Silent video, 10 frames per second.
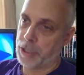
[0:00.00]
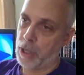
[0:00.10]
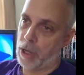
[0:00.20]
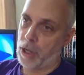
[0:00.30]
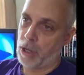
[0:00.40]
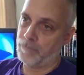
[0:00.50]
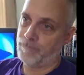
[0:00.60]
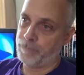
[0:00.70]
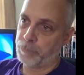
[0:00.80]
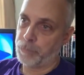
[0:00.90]

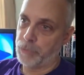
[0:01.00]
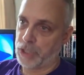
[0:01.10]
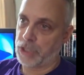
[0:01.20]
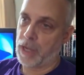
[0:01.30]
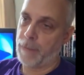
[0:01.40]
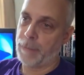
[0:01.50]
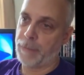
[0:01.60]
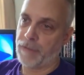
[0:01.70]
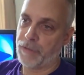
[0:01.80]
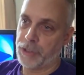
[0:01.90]
the time I'm
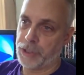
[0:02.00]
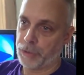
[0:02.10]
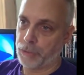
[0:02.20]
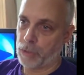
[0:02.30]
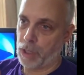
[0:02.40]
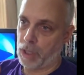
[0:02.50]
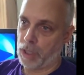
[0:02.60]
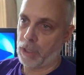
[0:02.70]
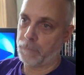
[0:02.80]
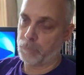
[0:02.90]
given to
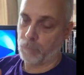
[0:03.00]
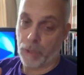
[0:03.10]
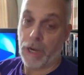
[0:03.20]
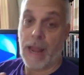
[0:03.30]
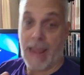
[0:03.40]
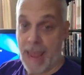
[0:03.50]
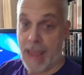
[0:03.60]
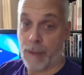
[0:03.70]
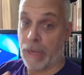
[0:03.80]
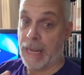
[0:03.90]
when
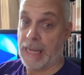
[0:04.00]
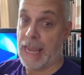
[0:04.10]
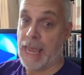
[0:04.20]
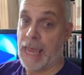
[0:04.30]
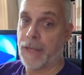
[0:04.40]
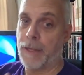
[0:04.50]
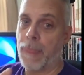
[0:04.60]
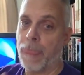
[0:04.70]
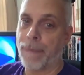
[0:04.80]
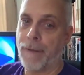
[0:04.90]
I can,
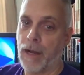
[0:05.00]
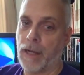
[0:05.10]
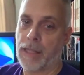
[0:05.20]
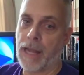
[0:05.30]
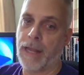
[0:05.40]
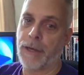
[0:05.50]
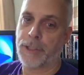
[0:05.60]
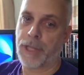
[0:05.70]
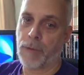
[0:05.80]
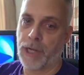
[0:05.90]

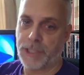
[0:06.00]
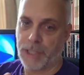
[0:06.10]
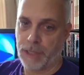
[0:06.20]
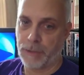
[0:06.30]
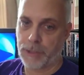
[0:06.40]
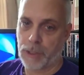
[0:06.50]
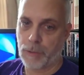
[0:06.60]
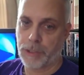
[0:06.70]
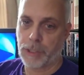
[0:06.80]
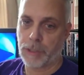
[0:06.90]
Gladiators NYC, who's going to